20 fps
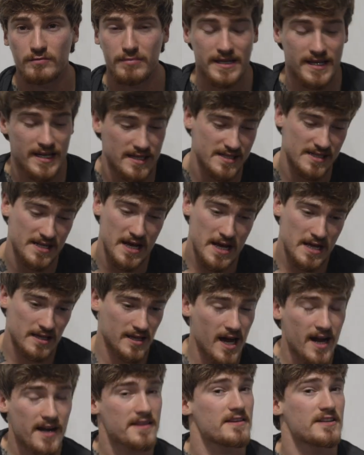Because a
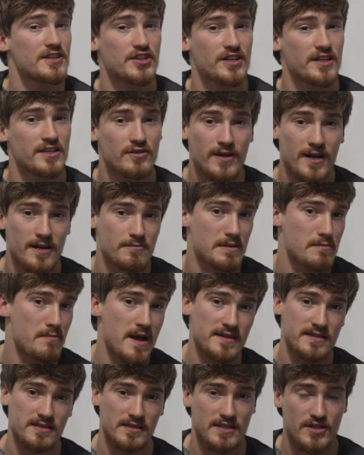lot of this shit, you gotta be
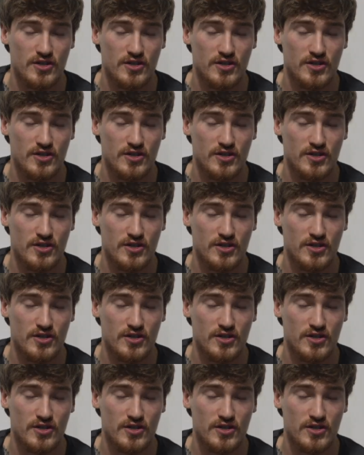mentally